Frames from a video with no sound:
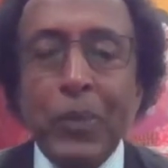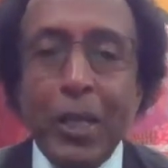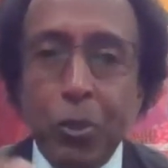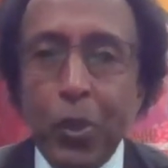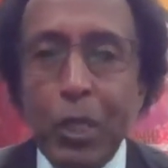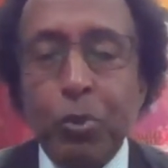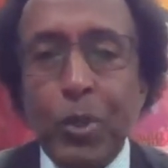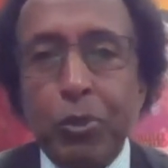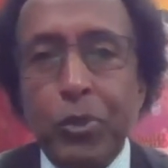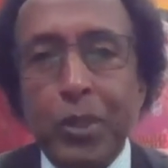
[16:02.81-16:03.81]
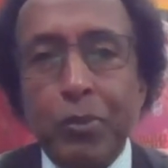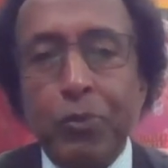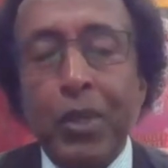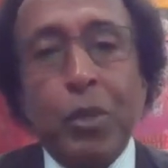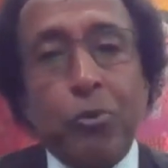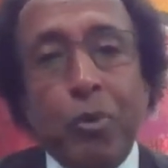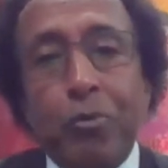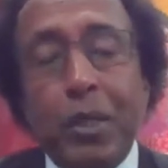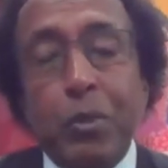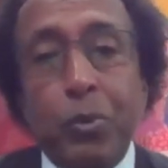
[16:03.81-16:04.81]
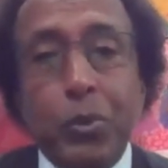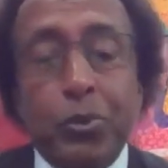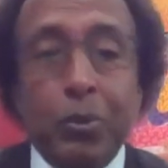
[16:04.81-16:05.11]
And the way to achieve so far was